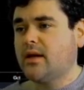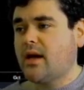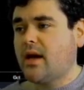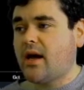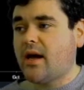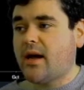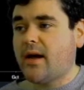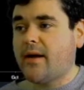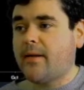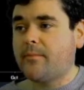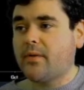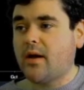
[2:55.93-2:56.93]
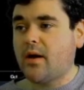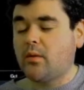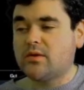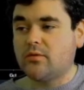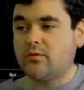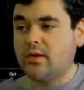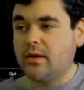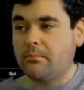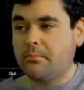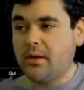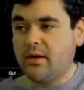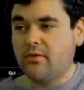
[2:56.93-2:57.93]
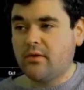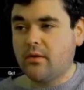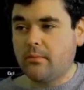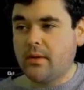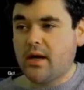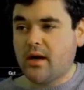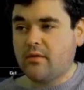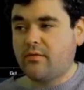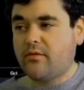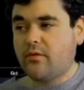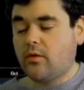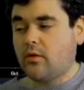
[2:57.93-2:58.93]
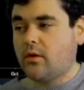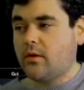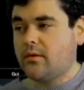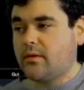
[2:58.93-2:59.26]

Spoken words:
How it's a real pivotal mark for